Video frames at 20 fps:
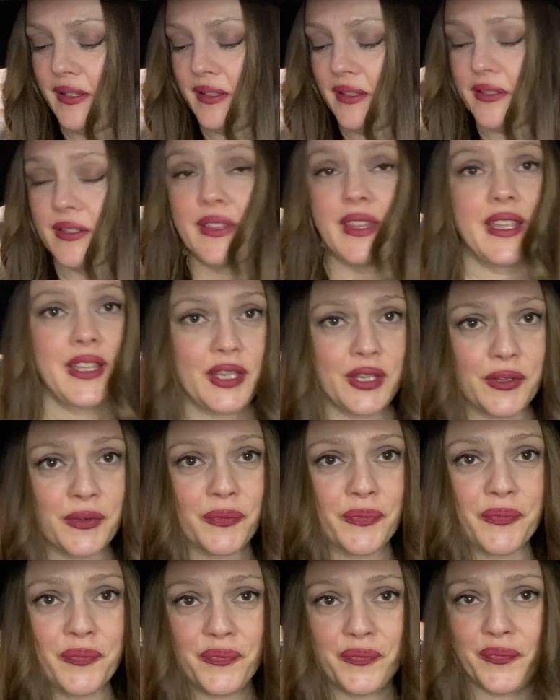So thank you.
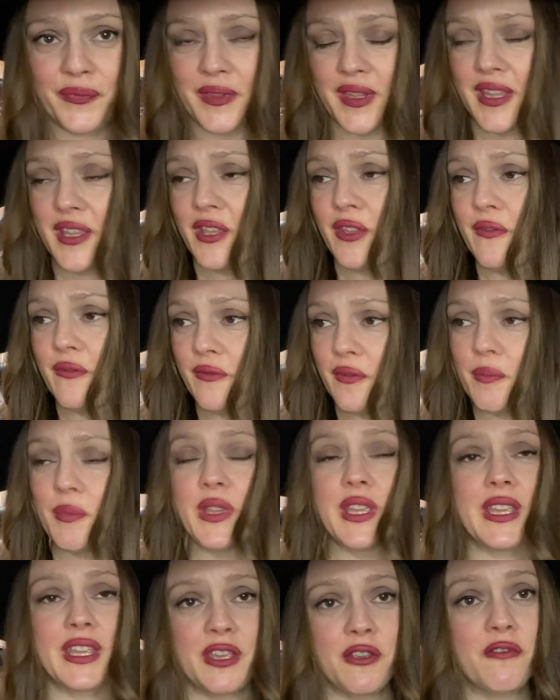Thank you for
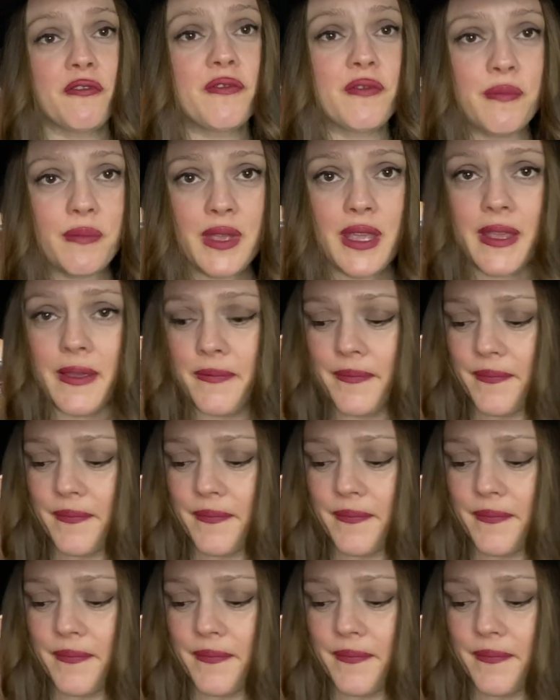being here for me.